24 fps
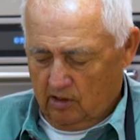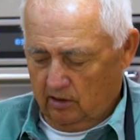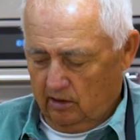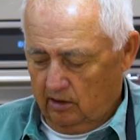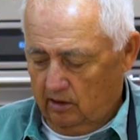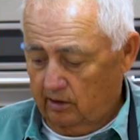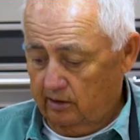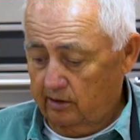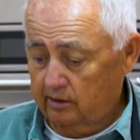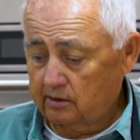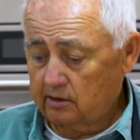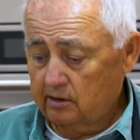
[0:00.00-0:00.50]

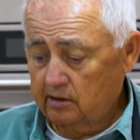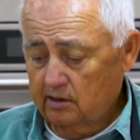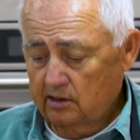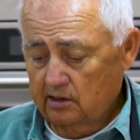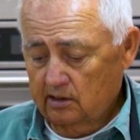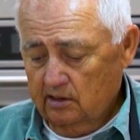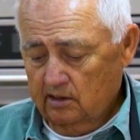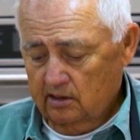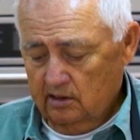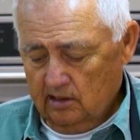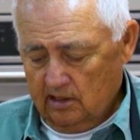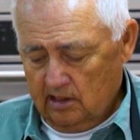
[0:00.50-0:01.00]
earlier,
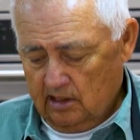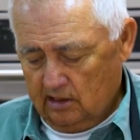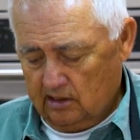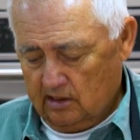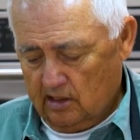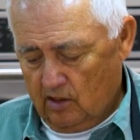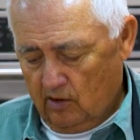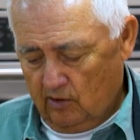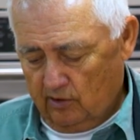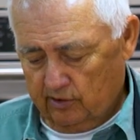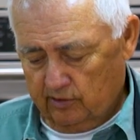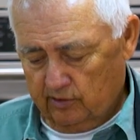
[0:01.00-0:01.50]
I
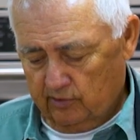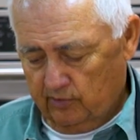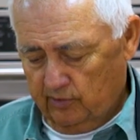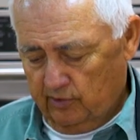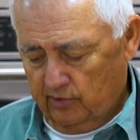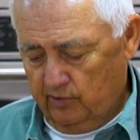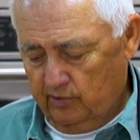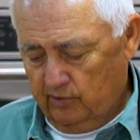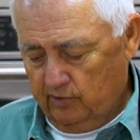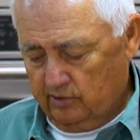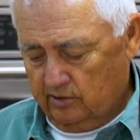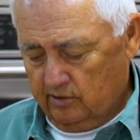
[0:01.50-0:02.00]
call it a
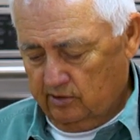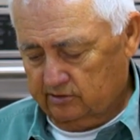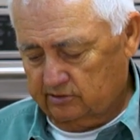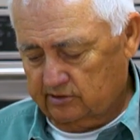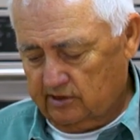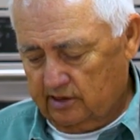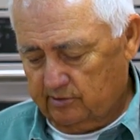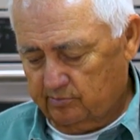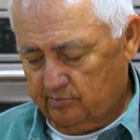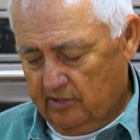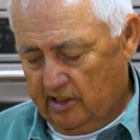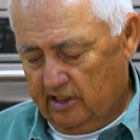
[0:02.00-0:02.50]
roux because
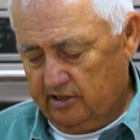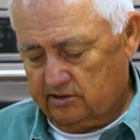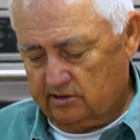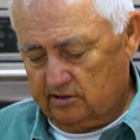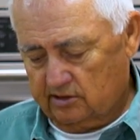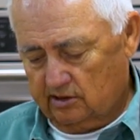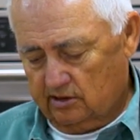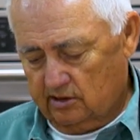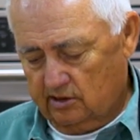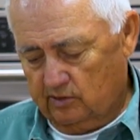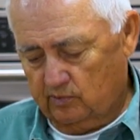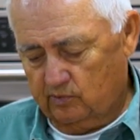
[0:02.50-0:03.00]
that's
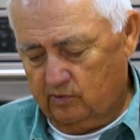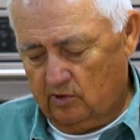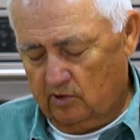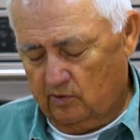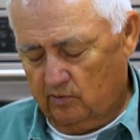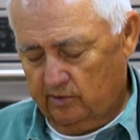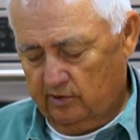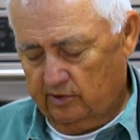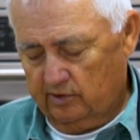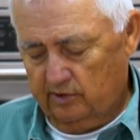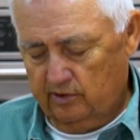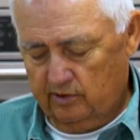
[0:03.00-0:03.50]
basically what
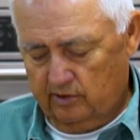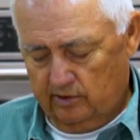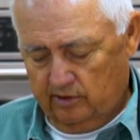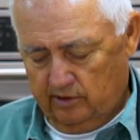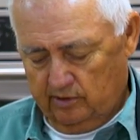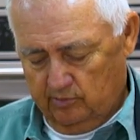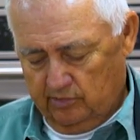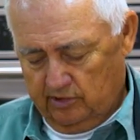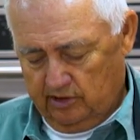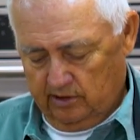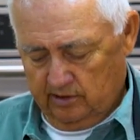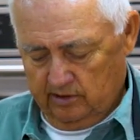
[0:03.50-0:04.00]
we're
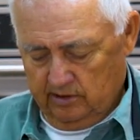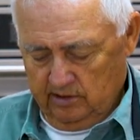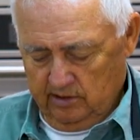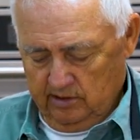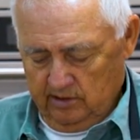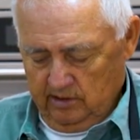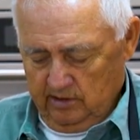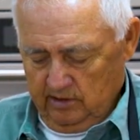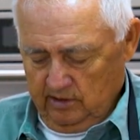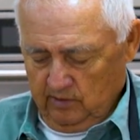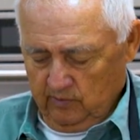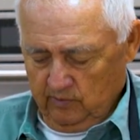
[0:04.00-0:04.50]
doing, but
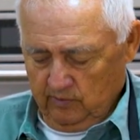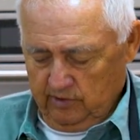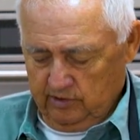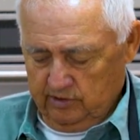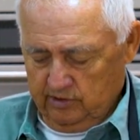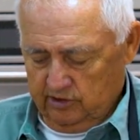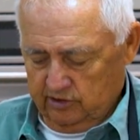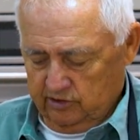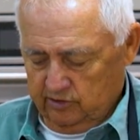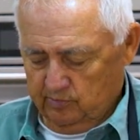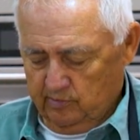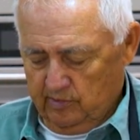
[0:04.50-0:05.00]
we're
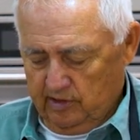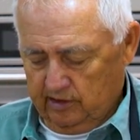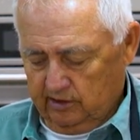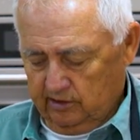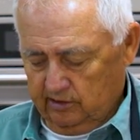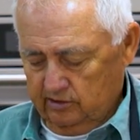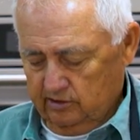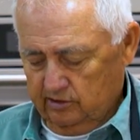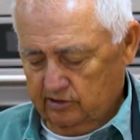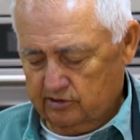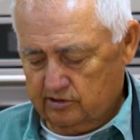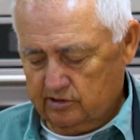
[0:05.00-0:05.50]
just
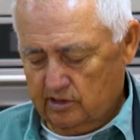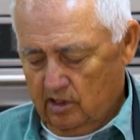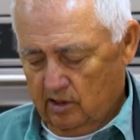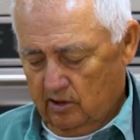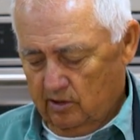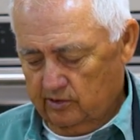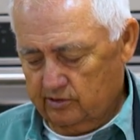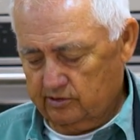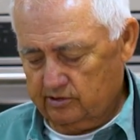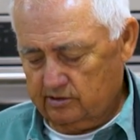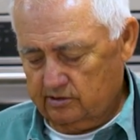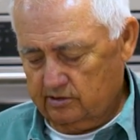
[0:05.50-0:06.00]
making a
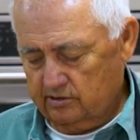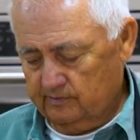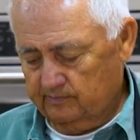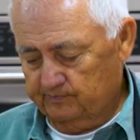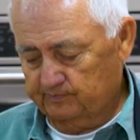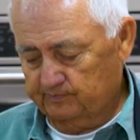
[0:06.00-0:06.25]
sauce